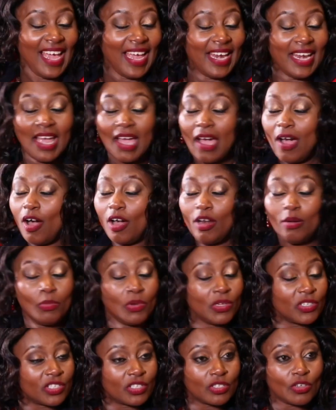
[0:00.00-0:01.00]
And I
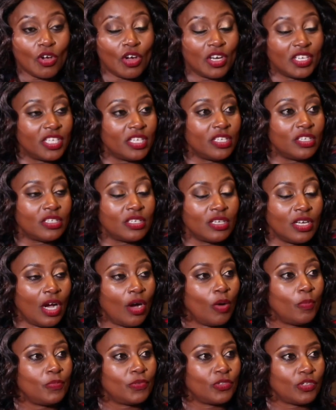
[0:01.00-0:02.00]
almost got in
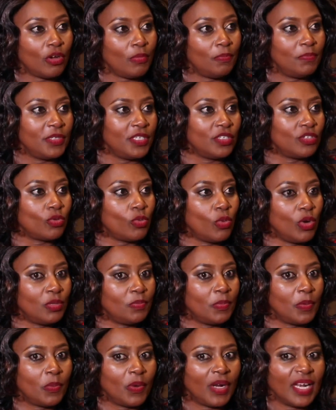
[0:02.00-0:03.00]
absorbed into
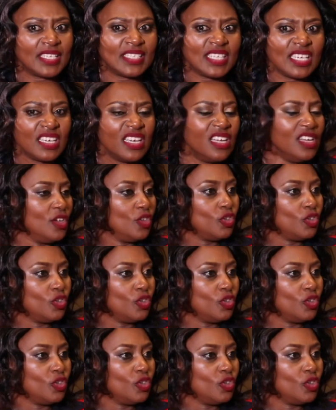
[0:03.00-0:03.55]
what people are saying.